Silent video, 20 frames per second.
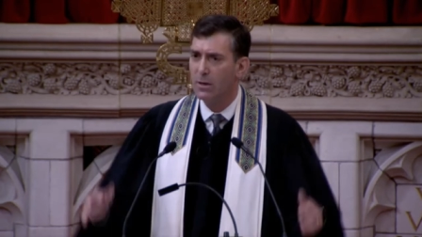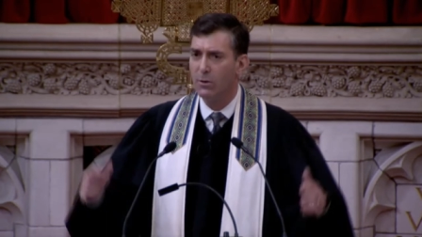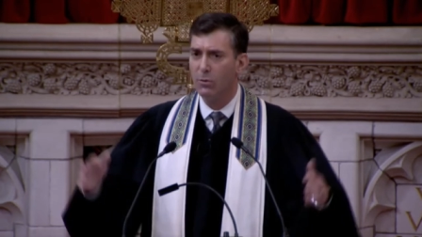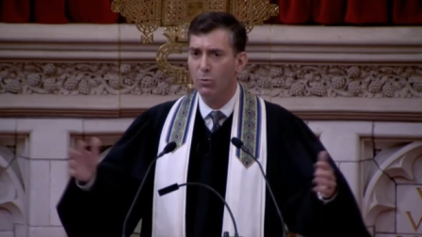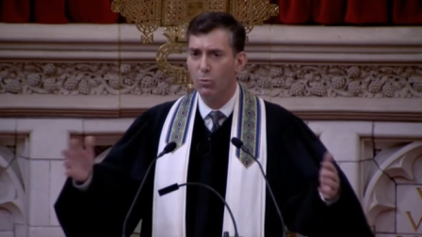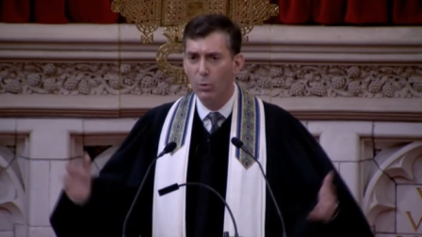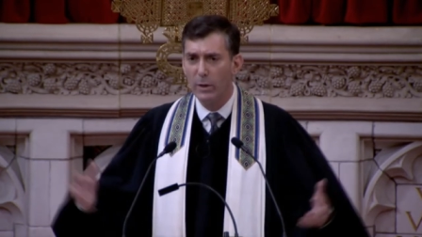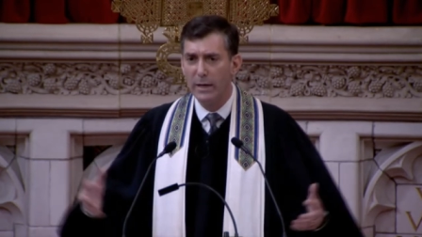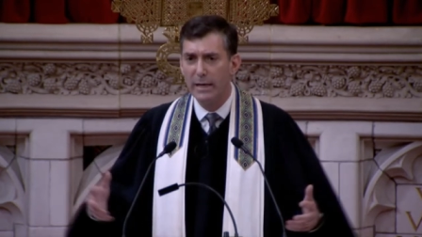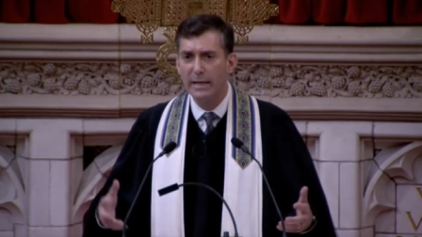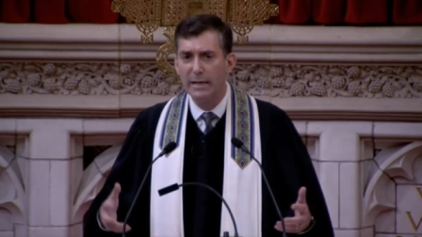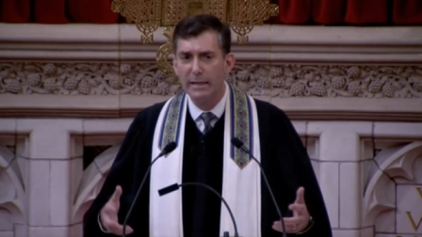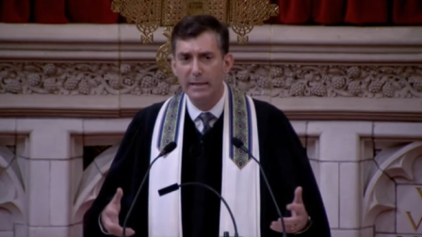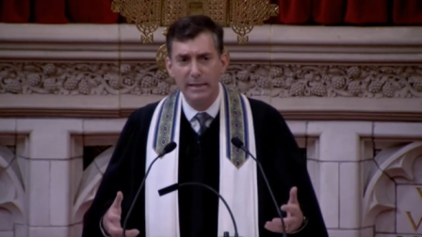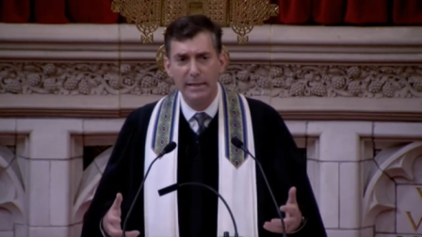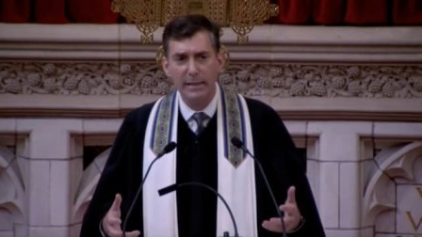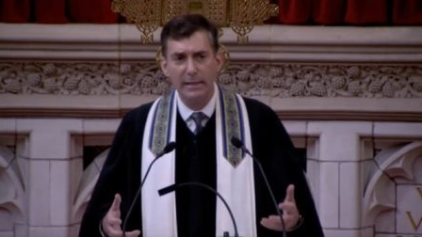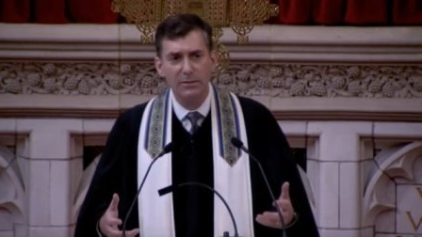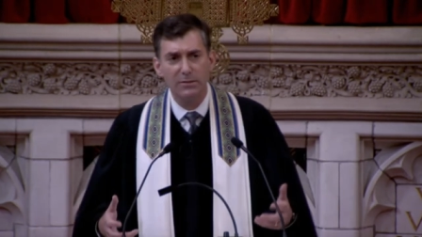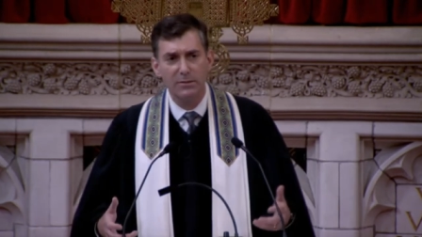we
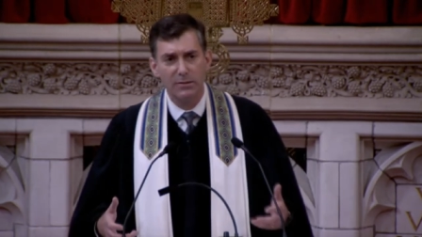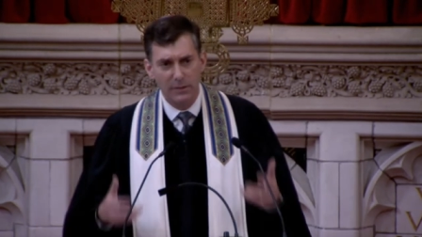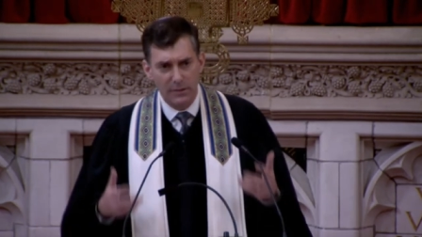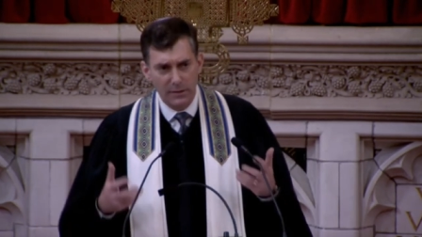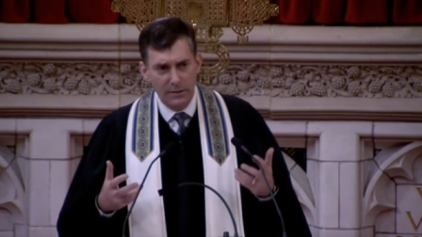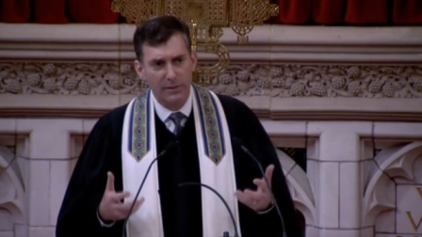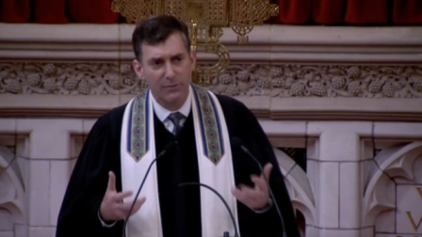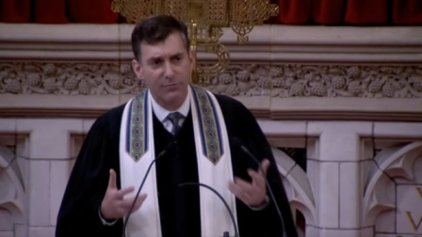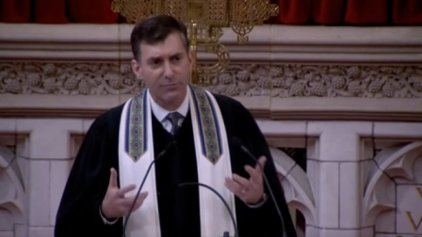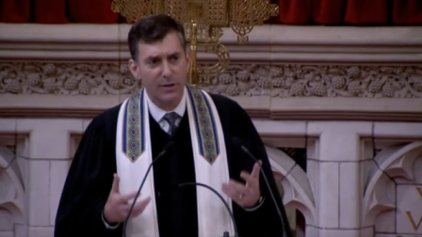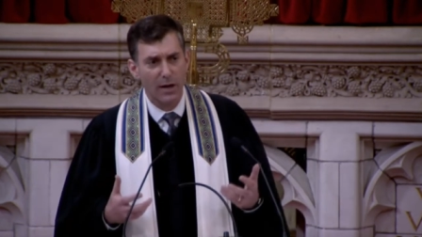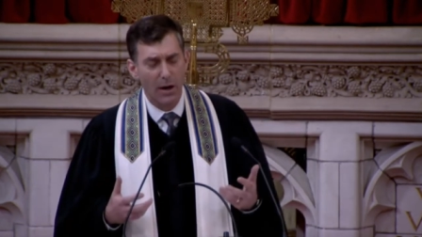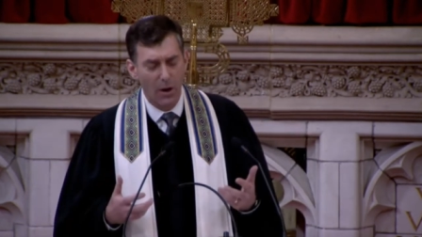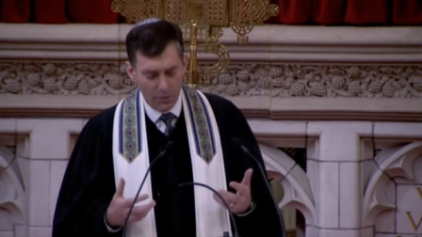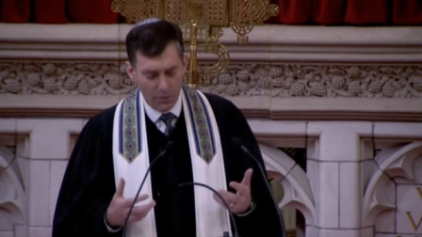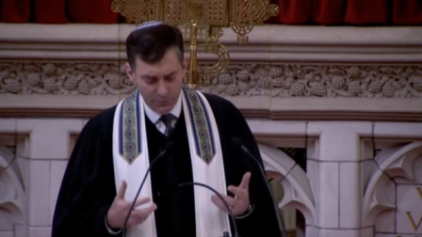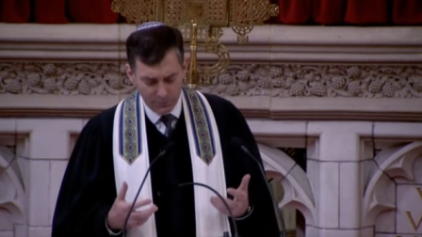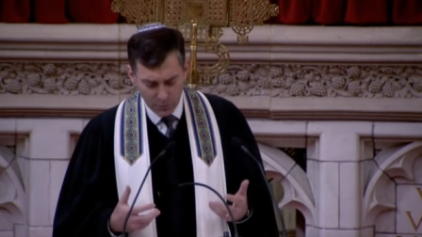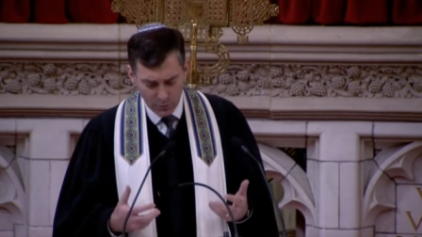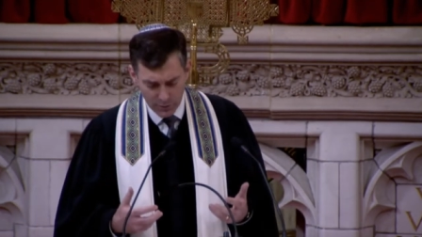need to lift
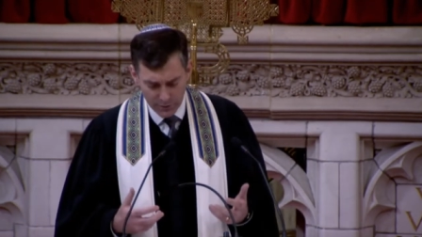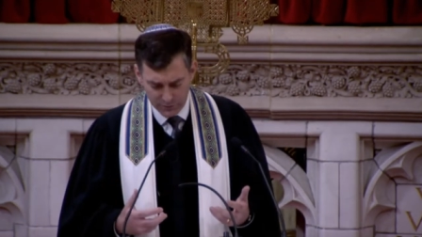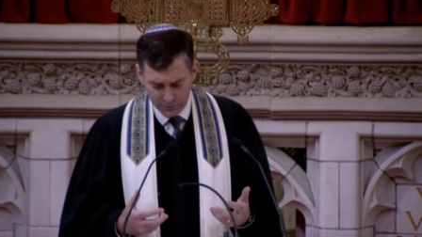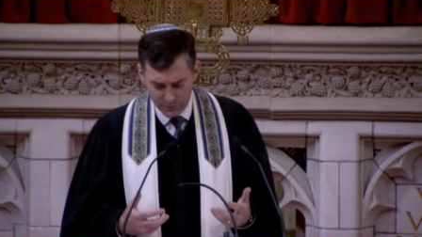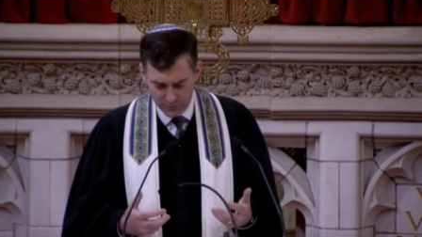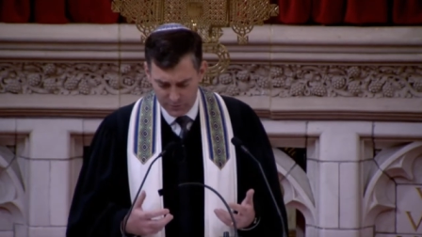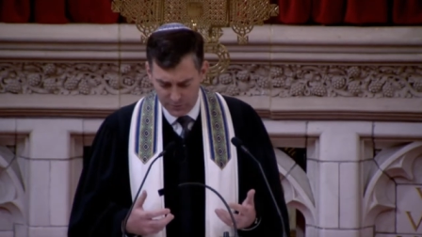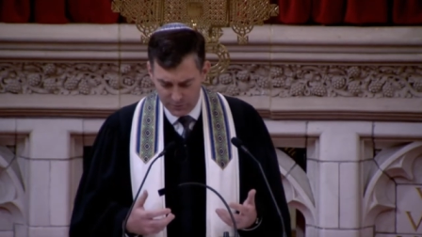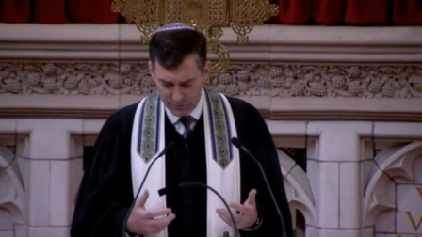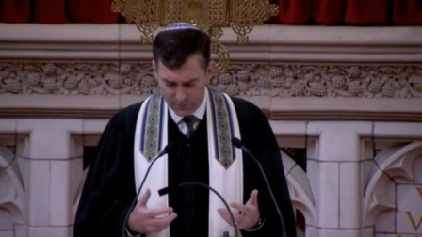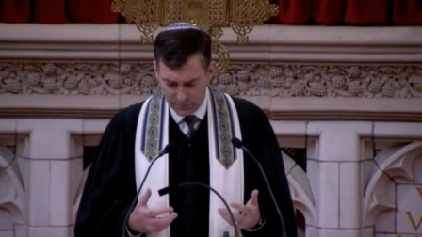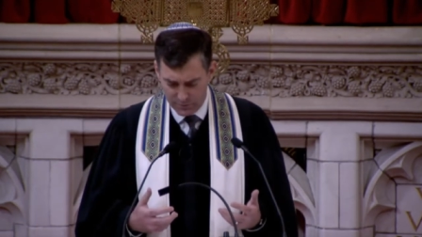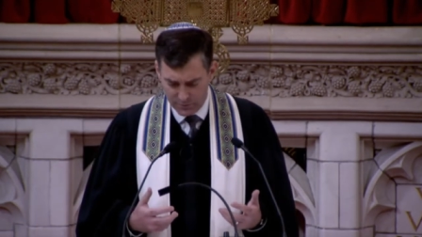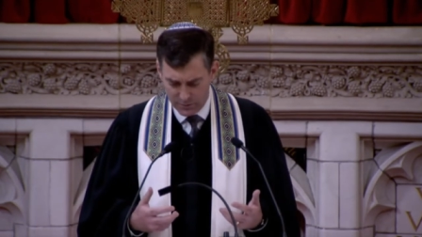our voices.